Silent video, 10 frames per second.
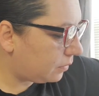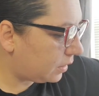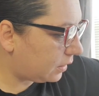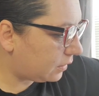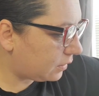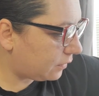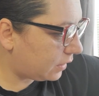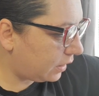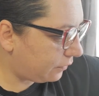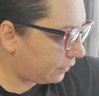Those over
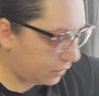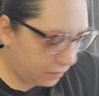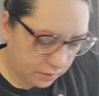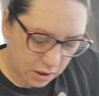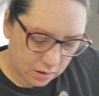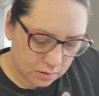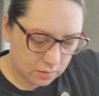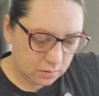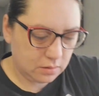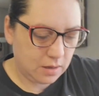there for Tony.
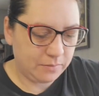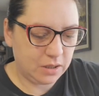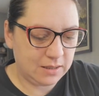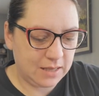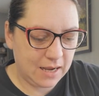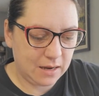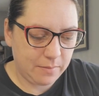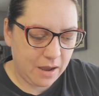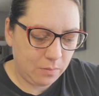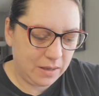I'm just taking them
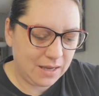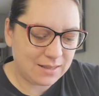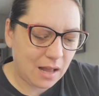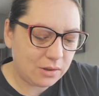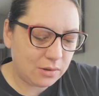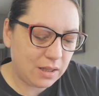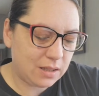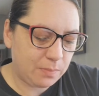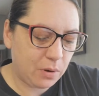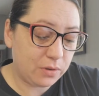out because I'll do these
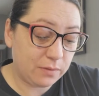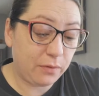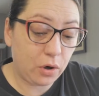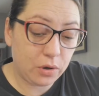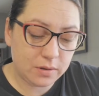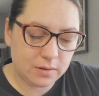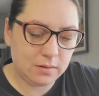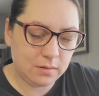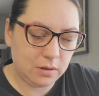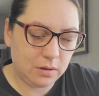posts
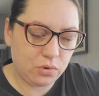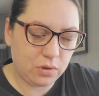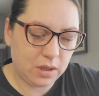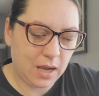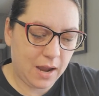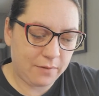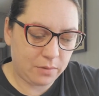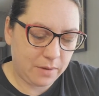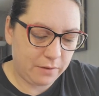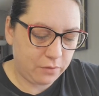first, usually after
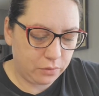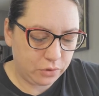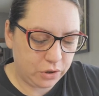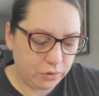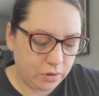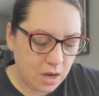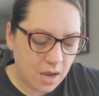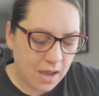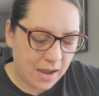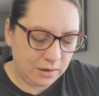my photo shoot.
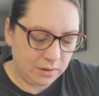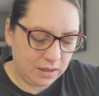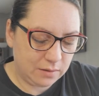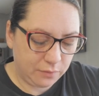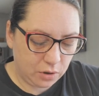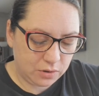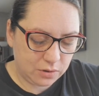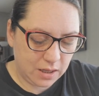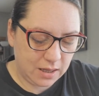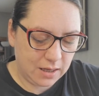I do these first so
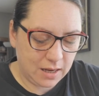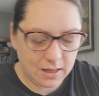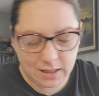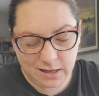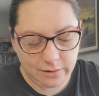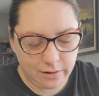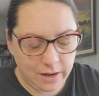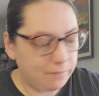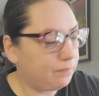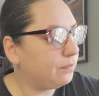they can get on the
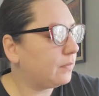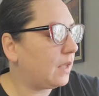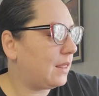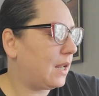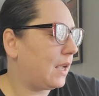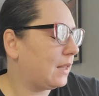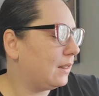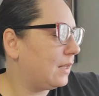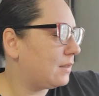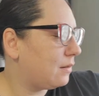internet and then I can
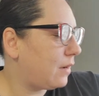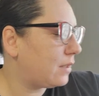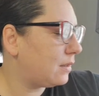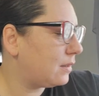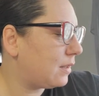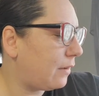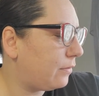list the rest of stuff.